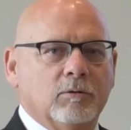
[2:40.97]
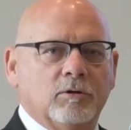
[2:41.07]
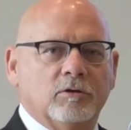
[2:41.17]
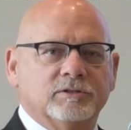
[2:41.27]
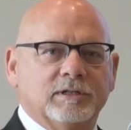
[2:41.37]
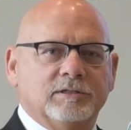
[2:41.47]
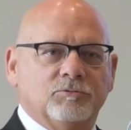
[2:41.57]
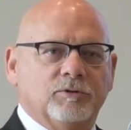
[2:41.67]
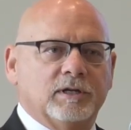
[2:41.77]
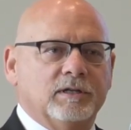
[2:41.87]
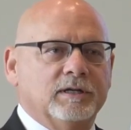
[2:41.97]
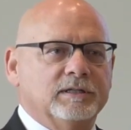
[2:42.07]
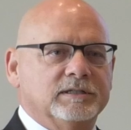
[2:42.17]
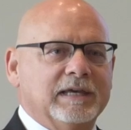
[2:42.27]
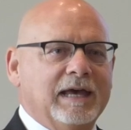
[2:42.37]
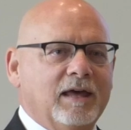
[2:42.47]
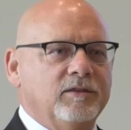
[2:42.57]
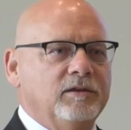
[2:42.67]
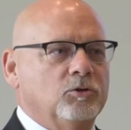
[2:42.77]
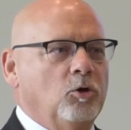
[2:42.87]
I would also like to recognize
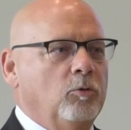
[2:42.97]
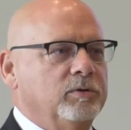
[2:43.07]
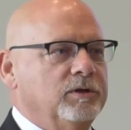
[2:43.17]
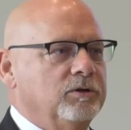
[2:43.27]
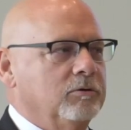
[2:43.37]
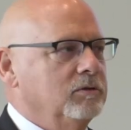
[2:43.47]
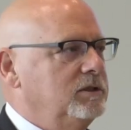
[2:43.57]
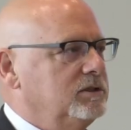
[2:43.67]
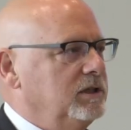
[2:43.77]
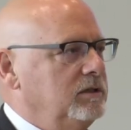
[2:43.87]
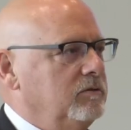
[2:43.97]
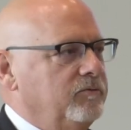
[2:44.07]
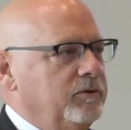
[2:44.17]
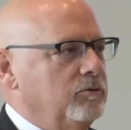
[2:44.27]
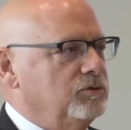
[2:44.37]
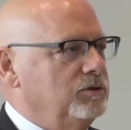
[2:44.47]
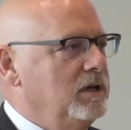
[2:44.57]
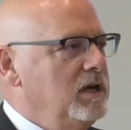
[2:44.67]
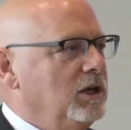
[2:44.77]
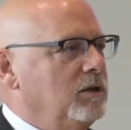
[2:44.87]
Kathy Copeland, our Legislative Affairs
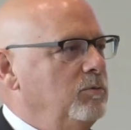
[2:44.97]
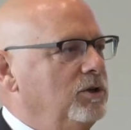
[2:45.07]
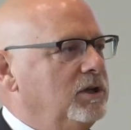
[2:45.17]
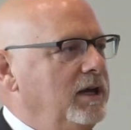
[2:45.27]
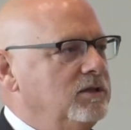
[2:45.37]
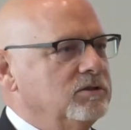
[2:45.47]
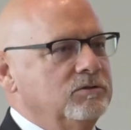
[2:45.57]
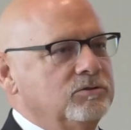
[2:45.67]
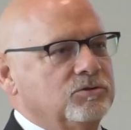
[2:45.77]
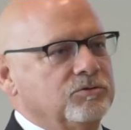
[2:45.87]
and Communications